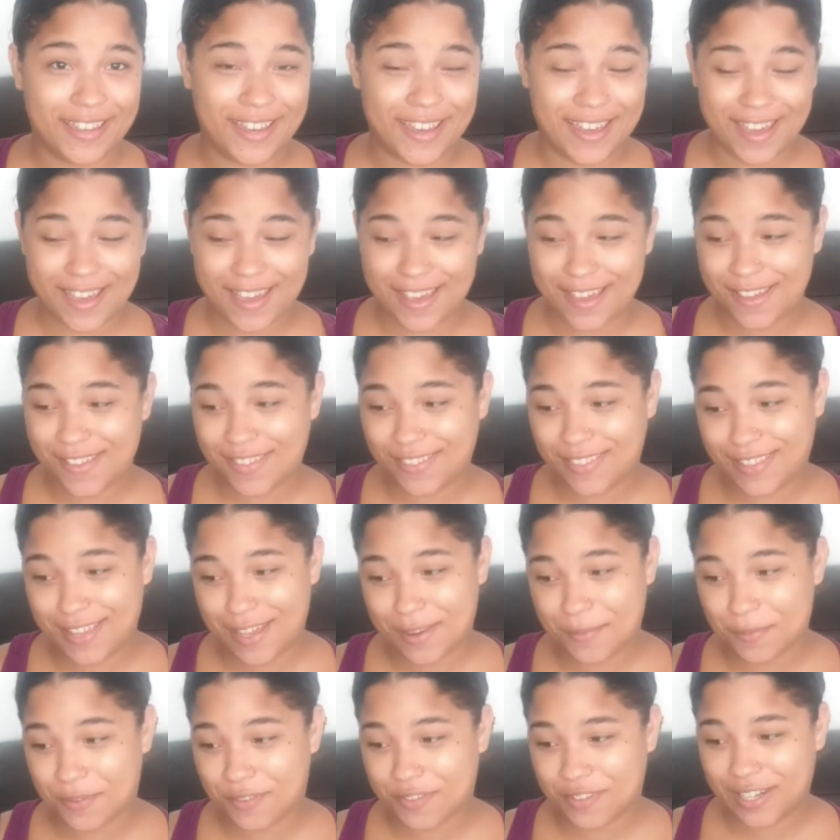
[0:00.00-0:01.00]
and
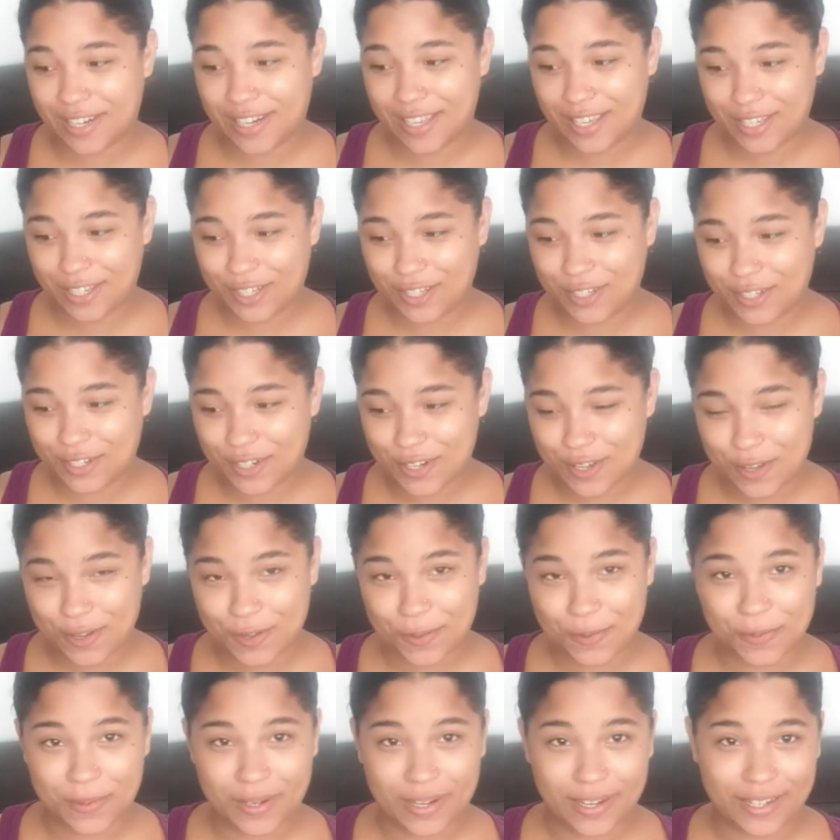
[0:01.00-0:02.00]
then we'll let you
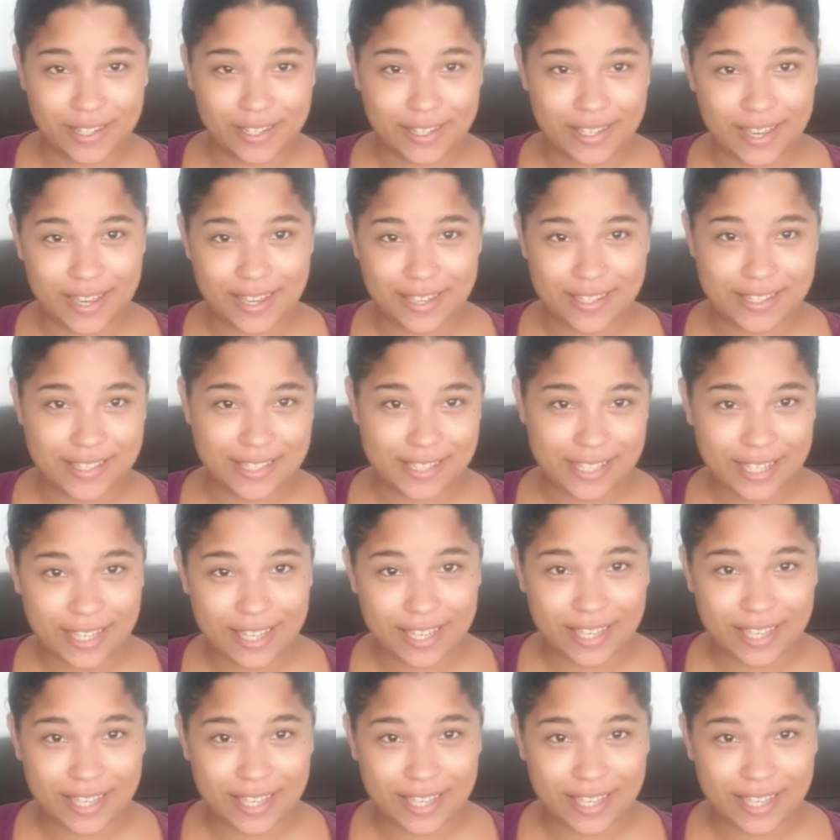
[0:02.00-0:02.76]
know, let you guys see